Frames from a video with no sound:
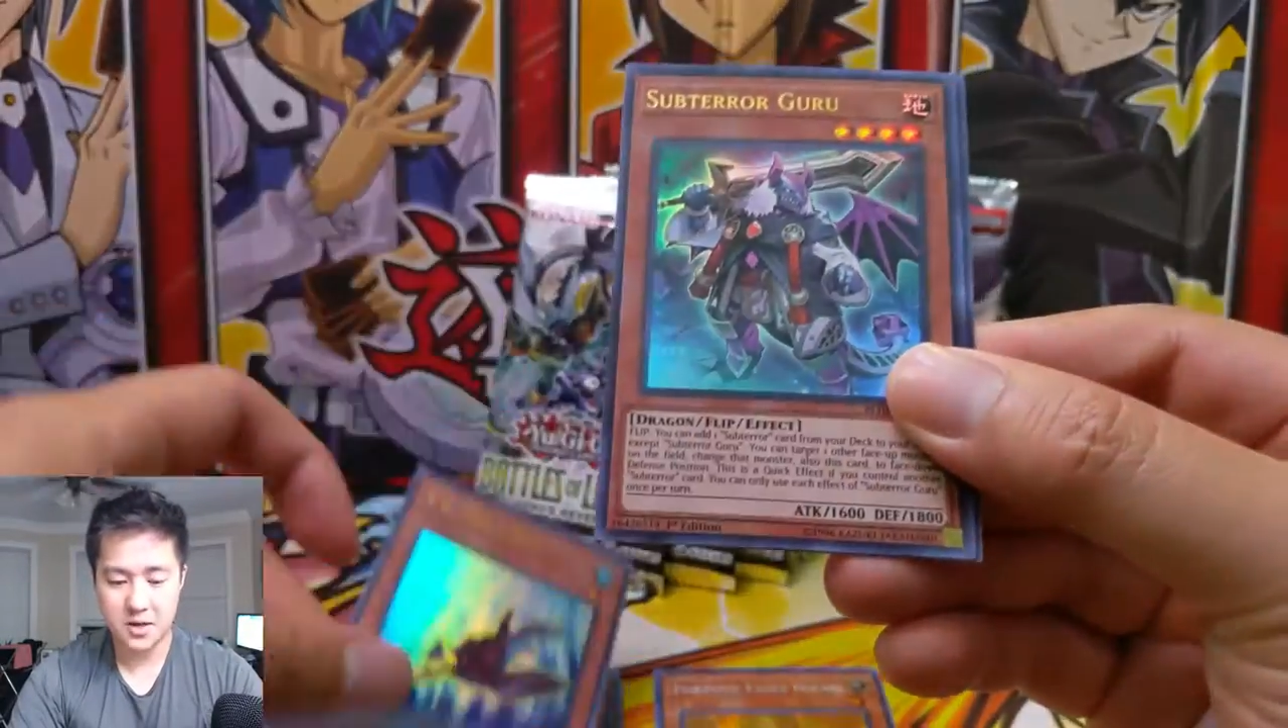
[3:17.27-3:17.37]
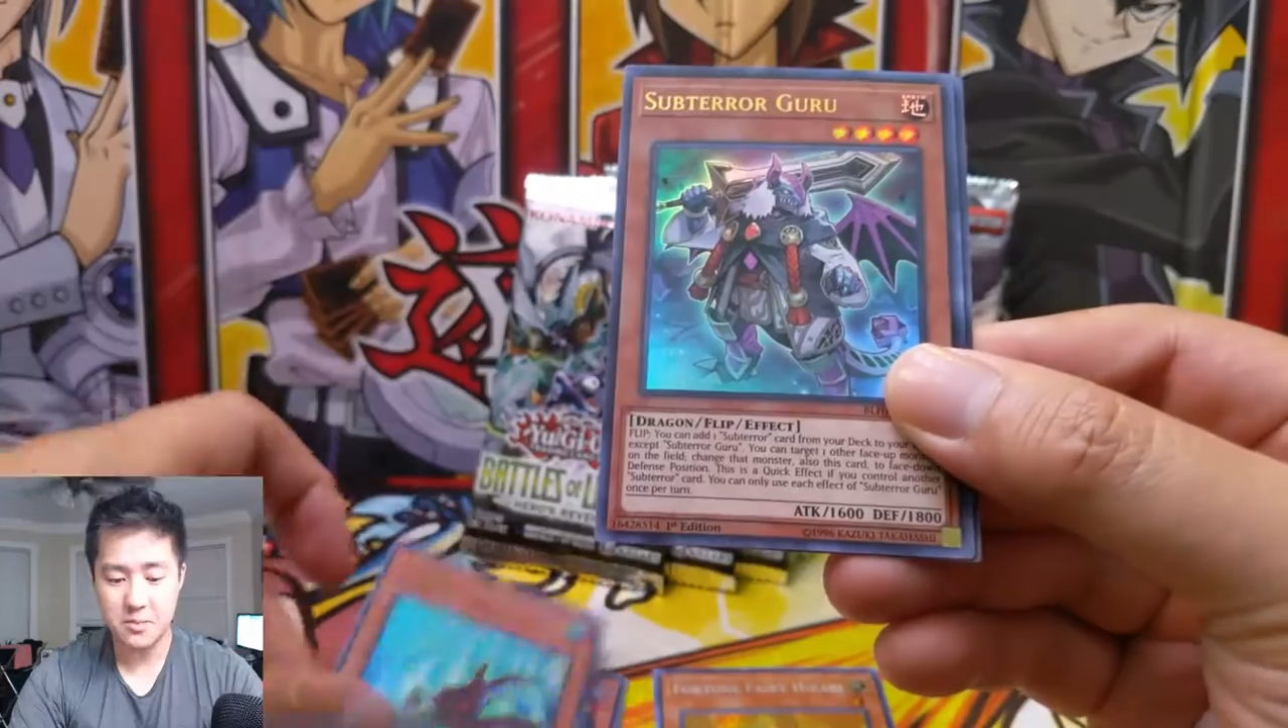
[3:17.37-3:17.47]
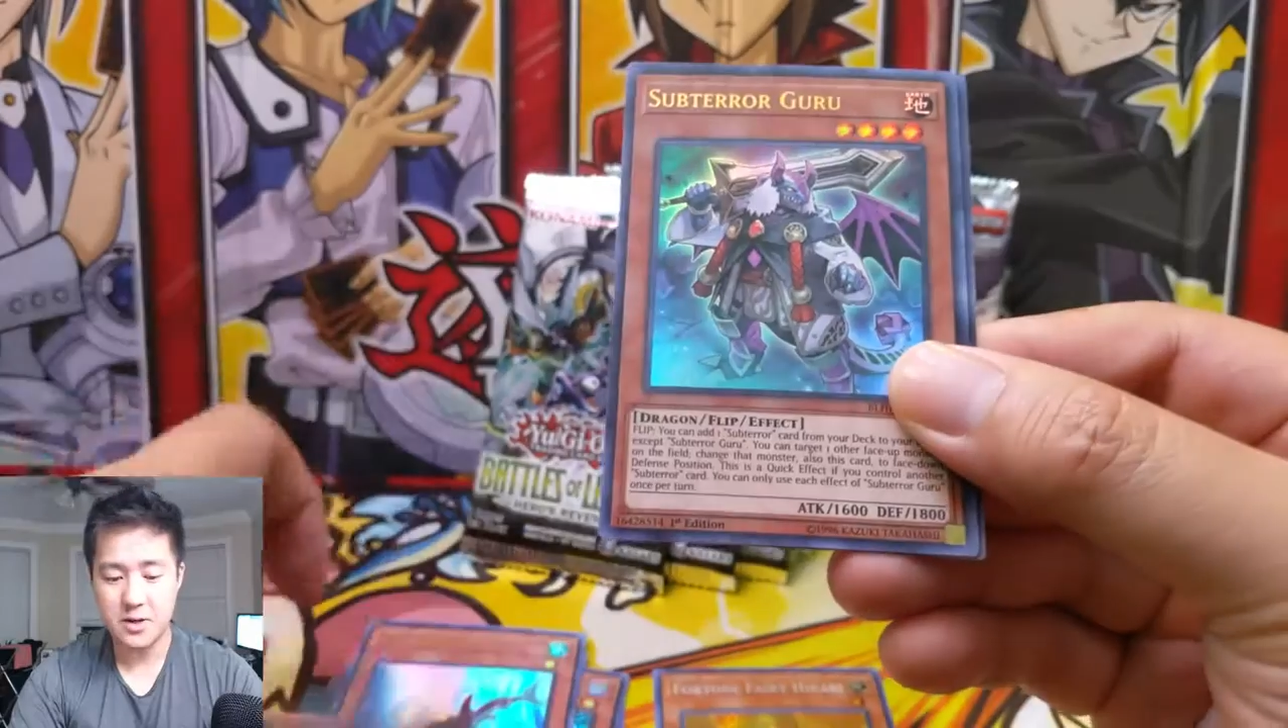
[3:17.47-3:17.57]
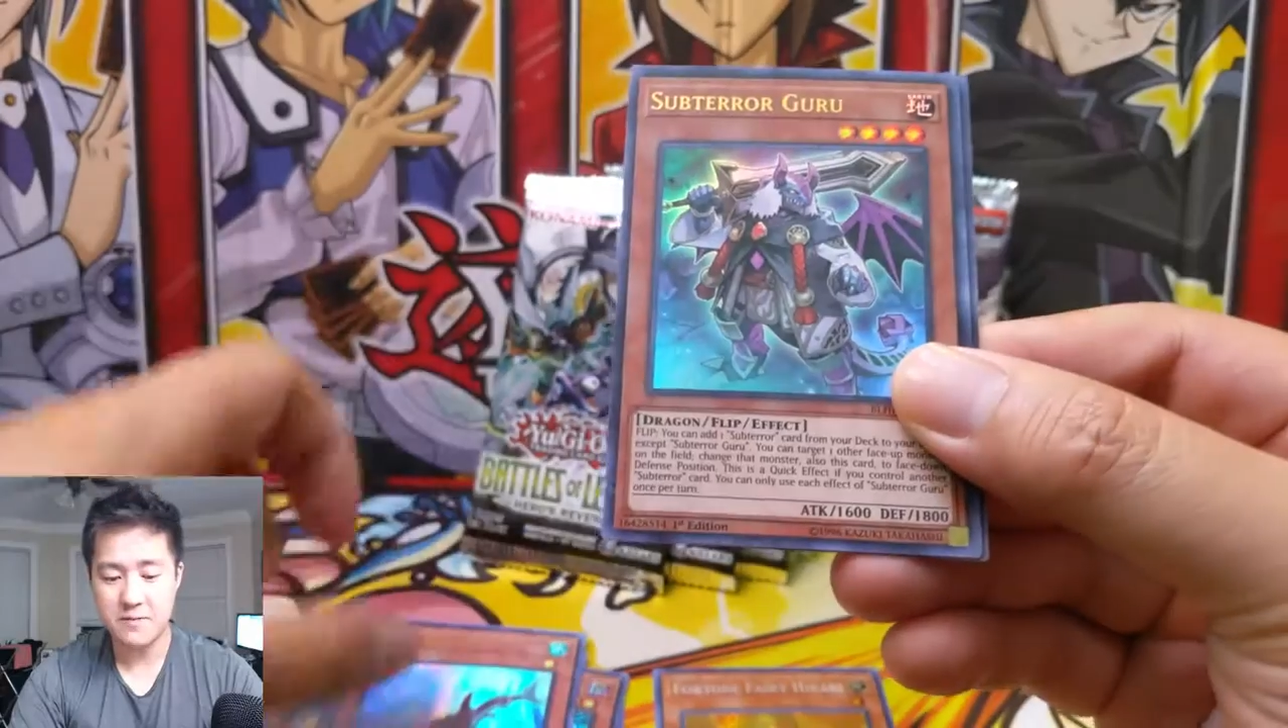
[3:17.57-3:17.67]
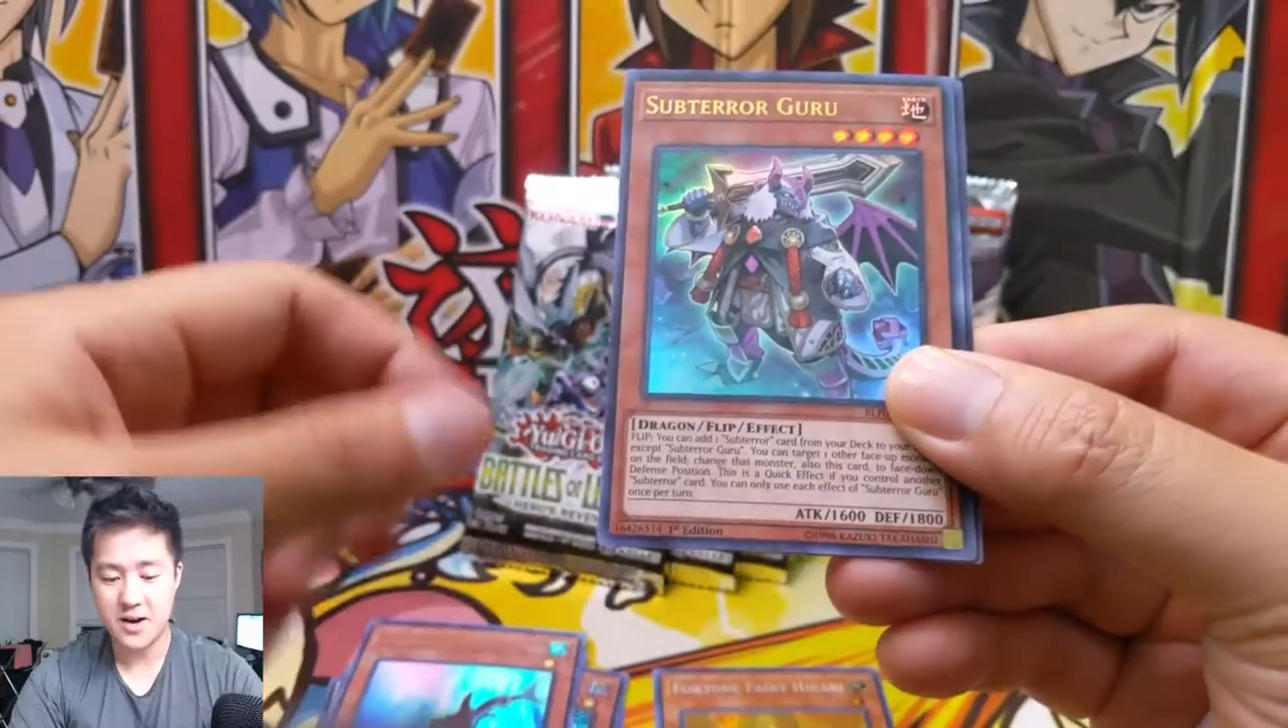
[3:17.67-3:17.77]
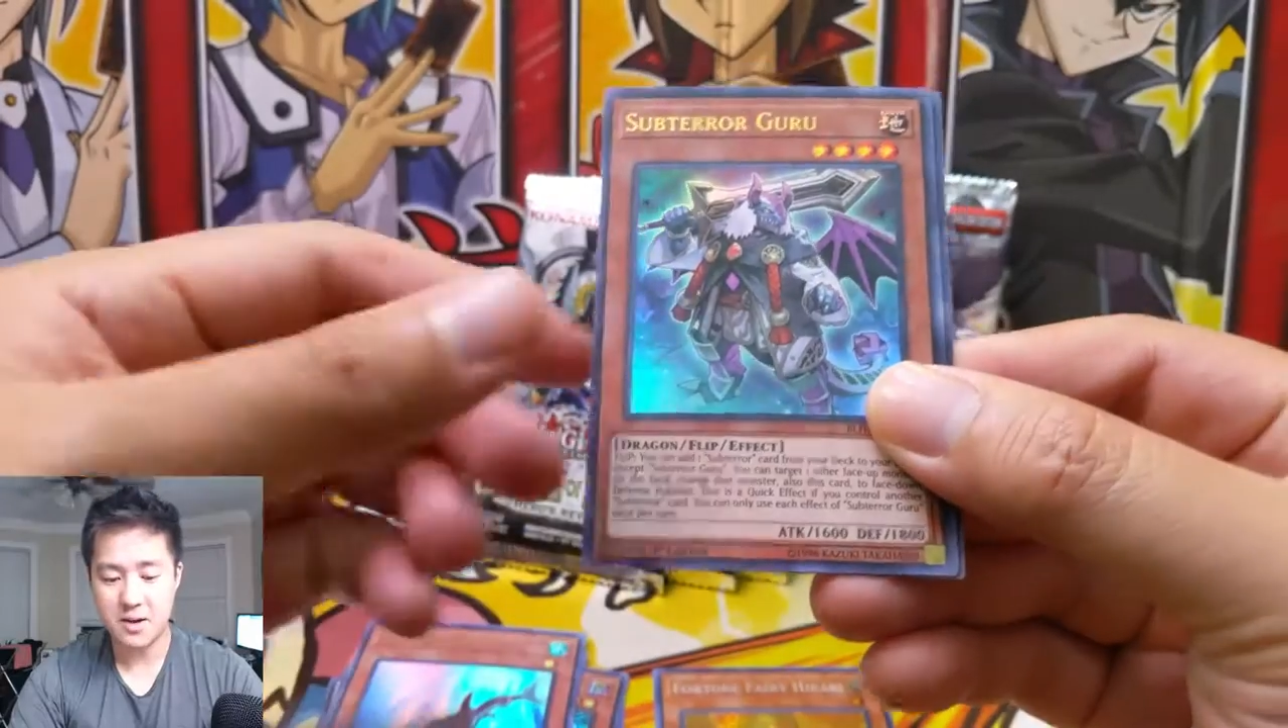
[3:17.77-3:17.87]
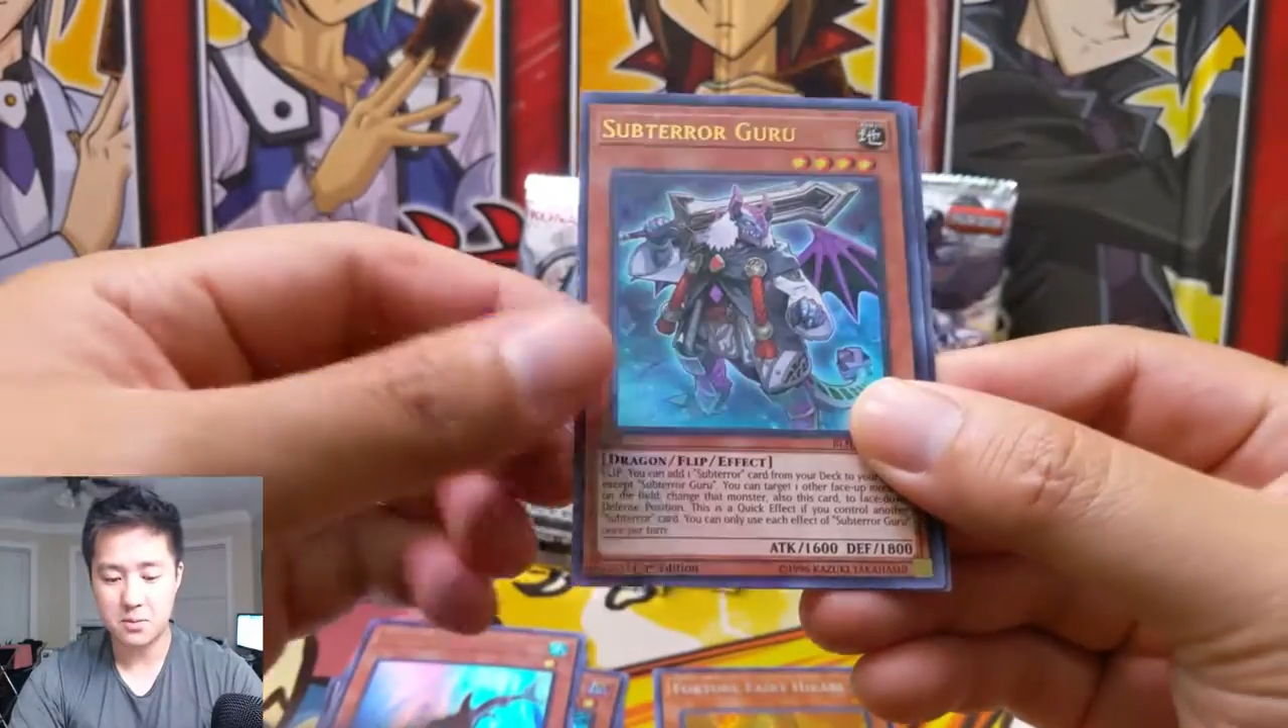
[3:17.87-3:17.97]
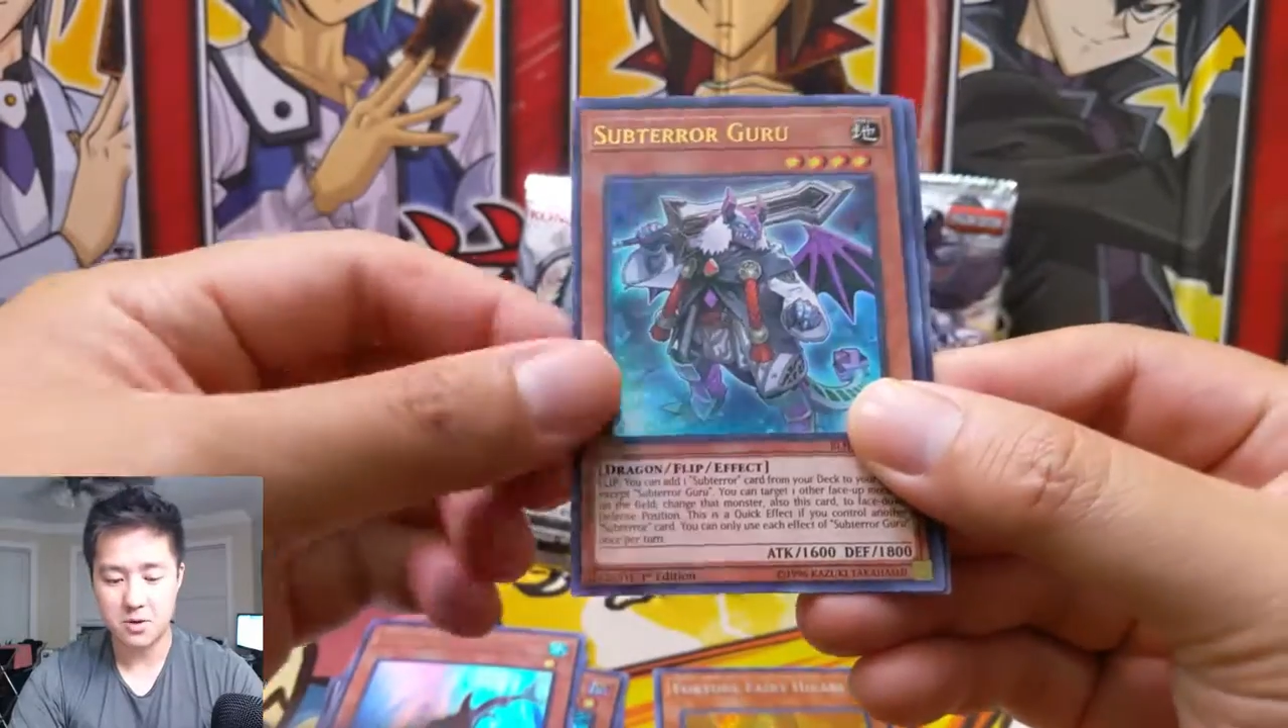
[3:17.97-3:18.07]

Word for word: could be viable